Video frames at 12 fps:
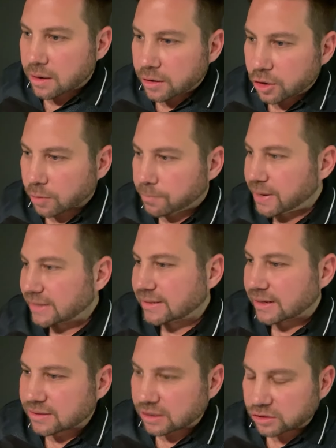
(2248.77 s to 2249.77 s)
your
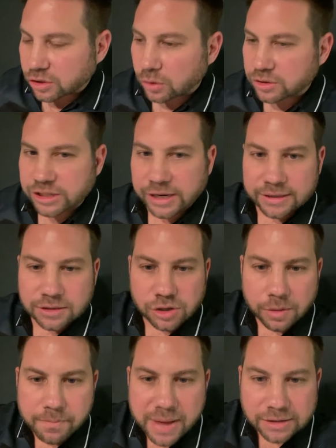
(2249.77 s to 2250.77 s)
business associates,
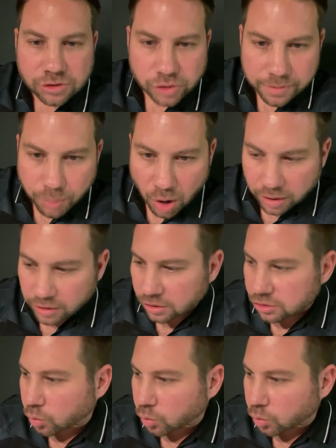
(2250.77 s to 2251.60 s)
your ministry partners,